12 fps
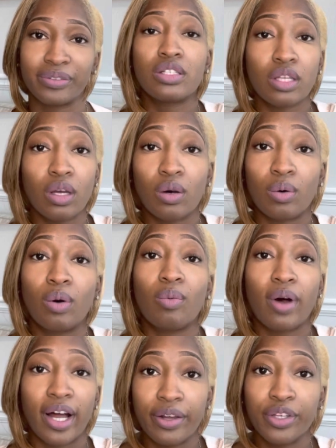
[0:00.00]
So
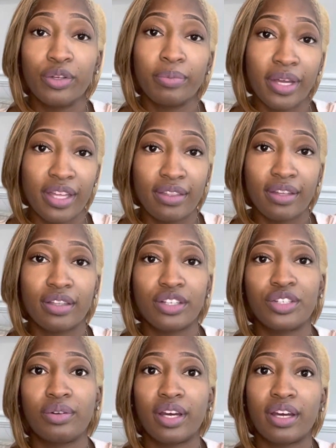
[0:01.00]
while you may think that
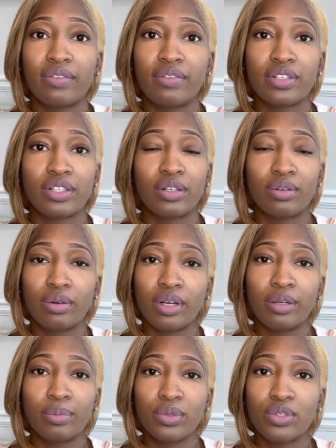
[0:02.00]
you have this
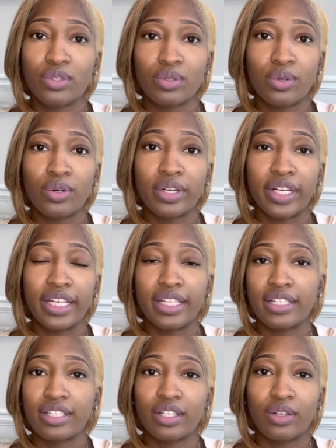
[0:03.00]
incredible story,
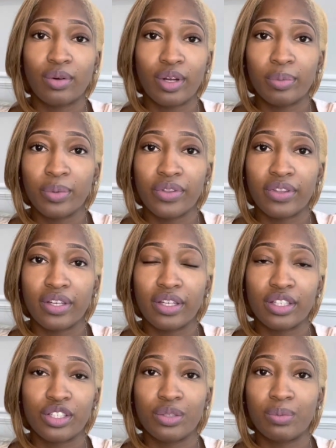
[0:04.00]
this incredible thing
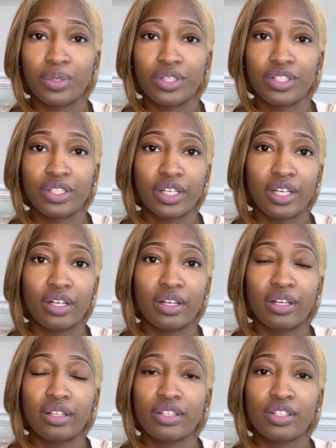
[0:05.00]
that you want to
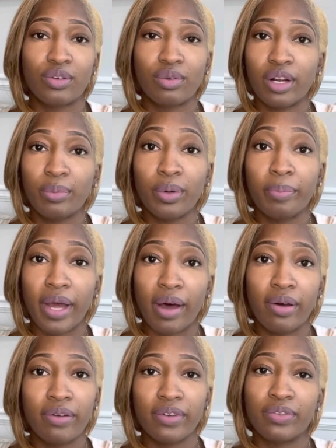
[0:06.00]
share, this incredible
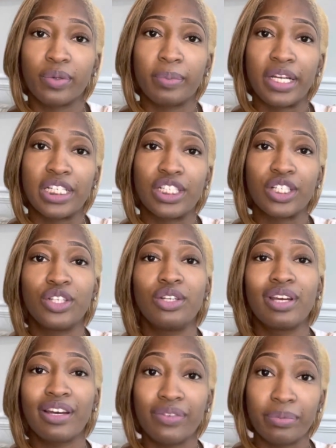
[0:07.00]
bout of information, you
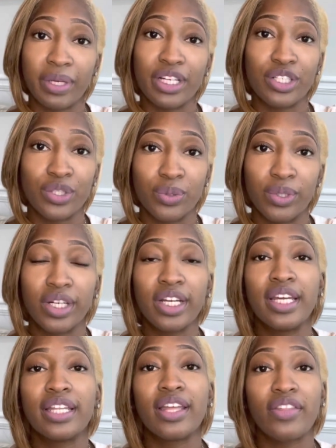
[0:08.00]
have to make sure
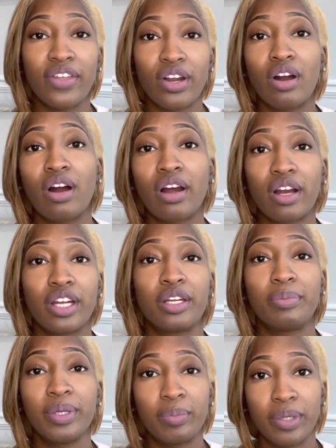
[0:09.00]
that there are going to
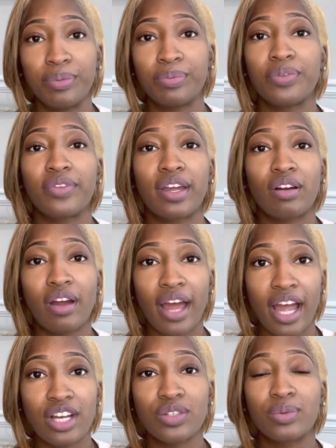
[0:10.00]
be people that are
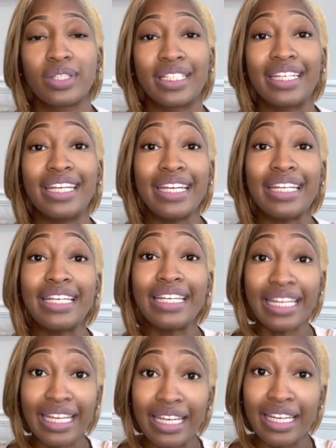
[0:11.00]
actually in
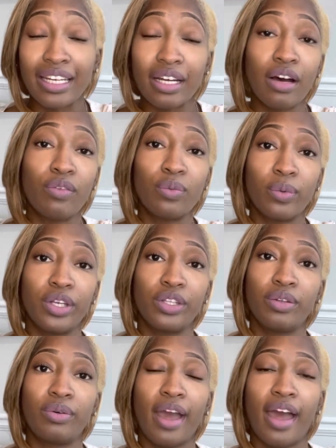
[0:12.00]
need of what
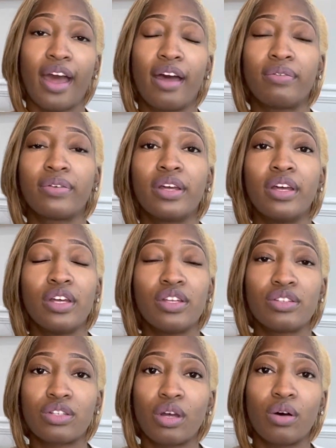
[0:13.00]
you have.
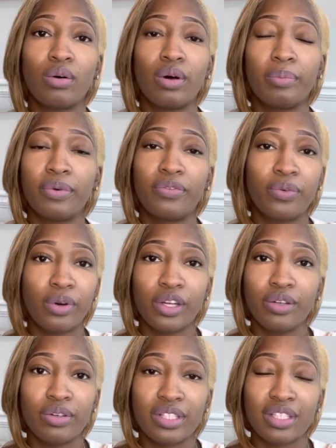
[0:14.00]
So before
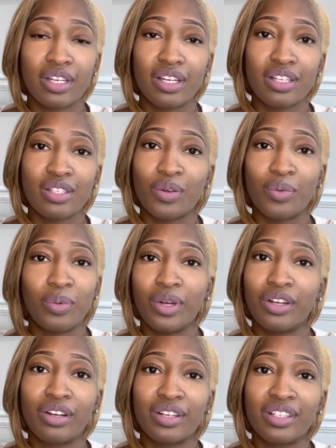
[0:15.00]
you discuss what
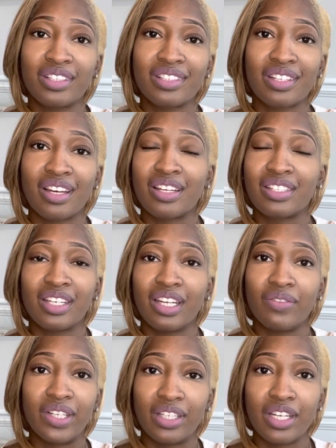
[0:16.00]
you're going to discuss and
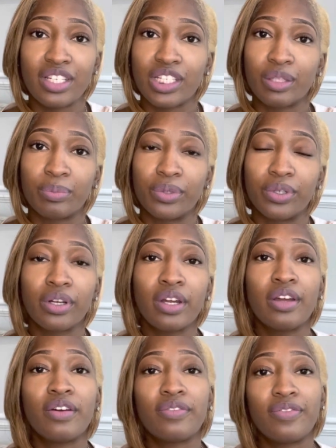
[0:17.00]
even get to the book,
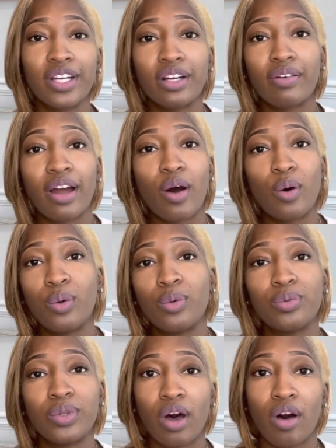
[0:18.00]
figure out
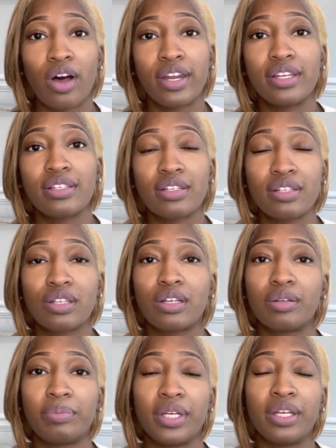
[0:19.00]
who the audience is going
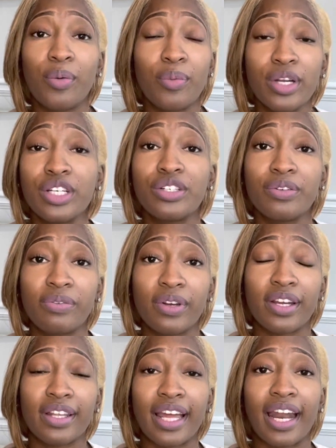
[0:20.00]
to be. Once you
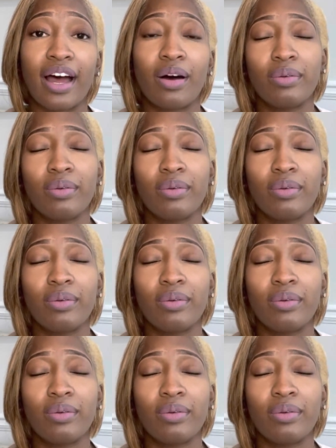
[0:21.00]
figure that out,